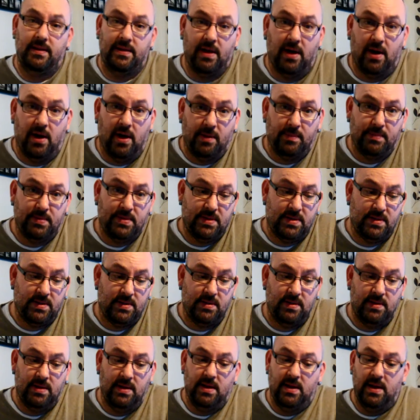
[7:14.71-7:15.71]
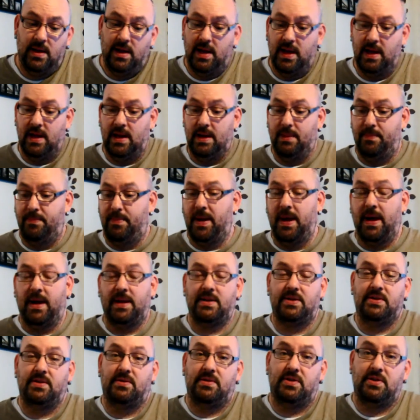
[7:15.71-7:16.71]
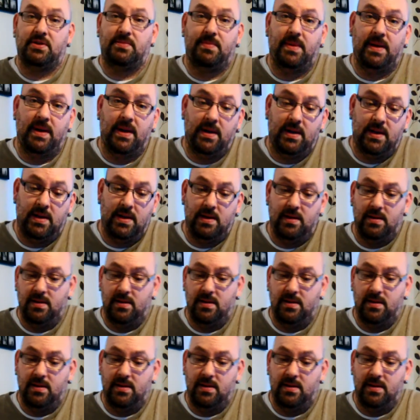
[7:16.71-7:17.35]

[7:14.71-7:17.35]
hops in a bag, so to speak,